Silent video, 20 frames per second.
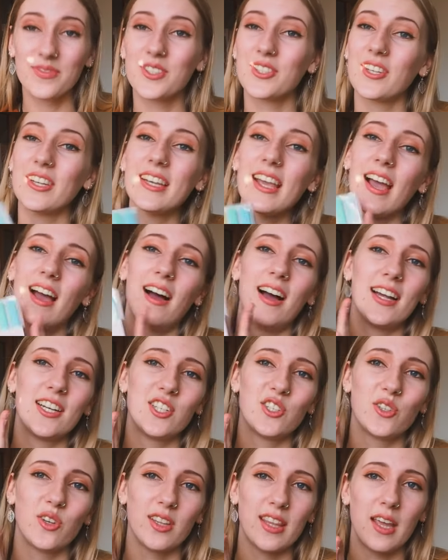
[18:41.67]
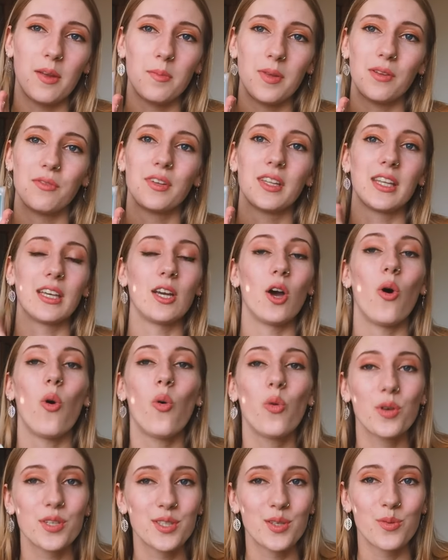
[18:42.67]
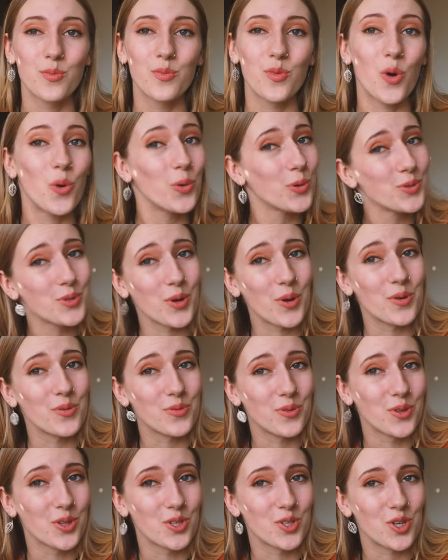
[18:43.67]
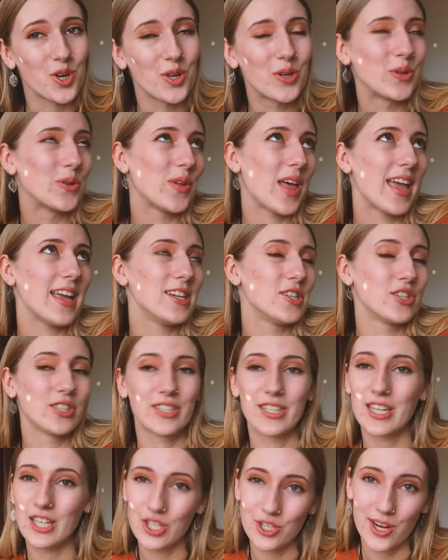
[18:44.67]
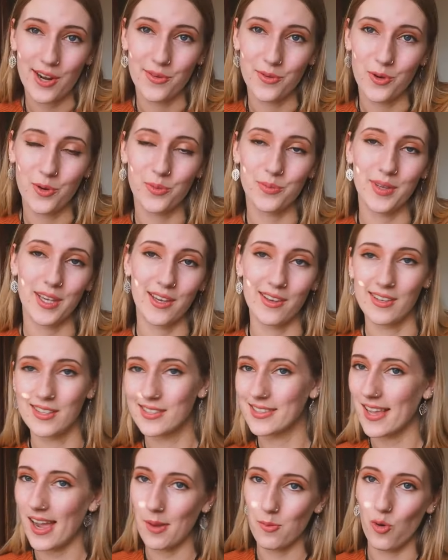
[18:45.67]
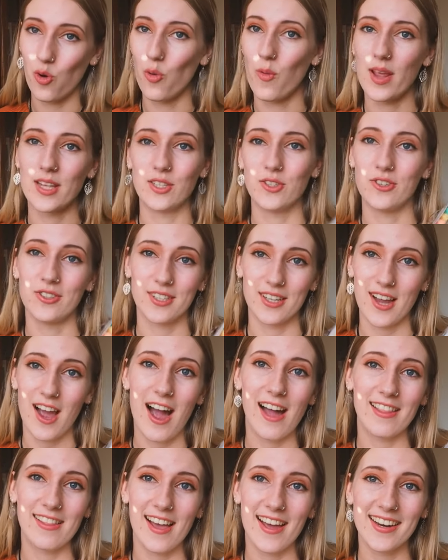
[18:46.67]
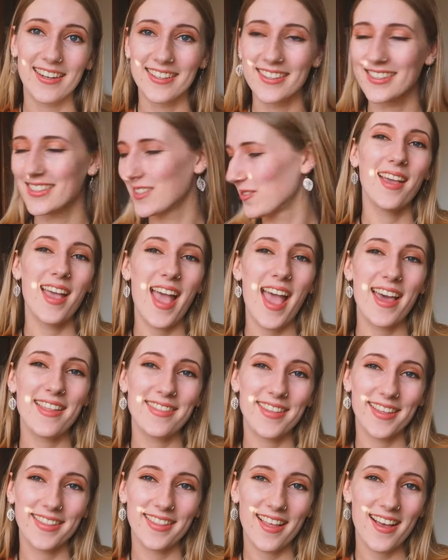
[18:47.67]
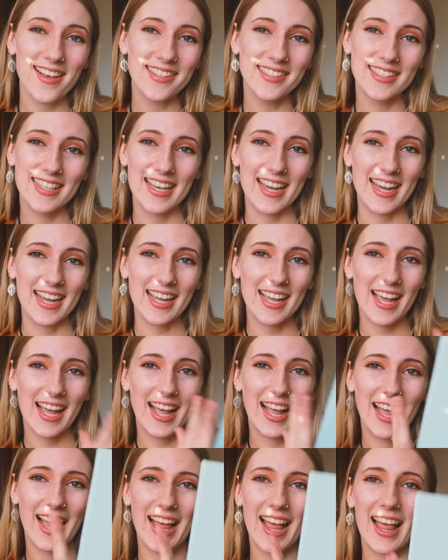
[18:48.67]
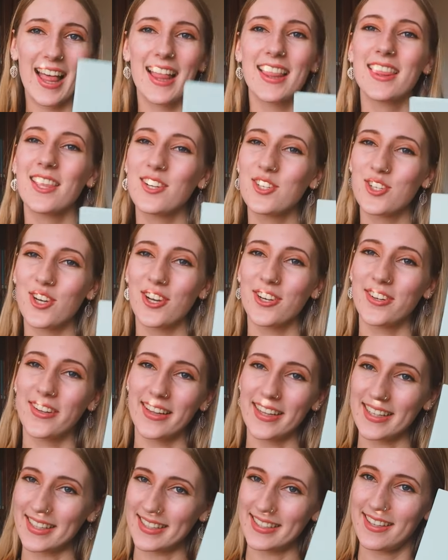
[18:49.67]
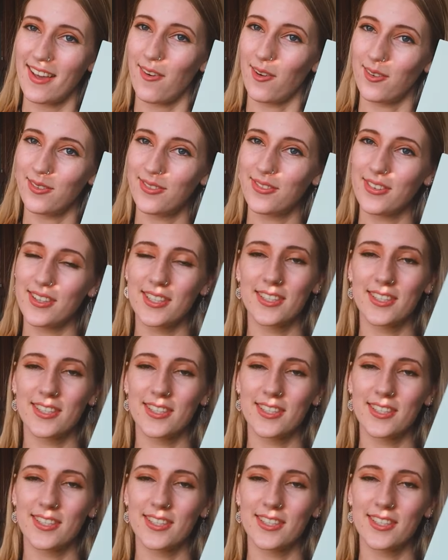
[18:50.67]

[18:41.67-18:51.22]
So yeah, I just thought they'd be really awesome also for the journal and just in general because I'm always using highlighters. And then lastly, the journal itself.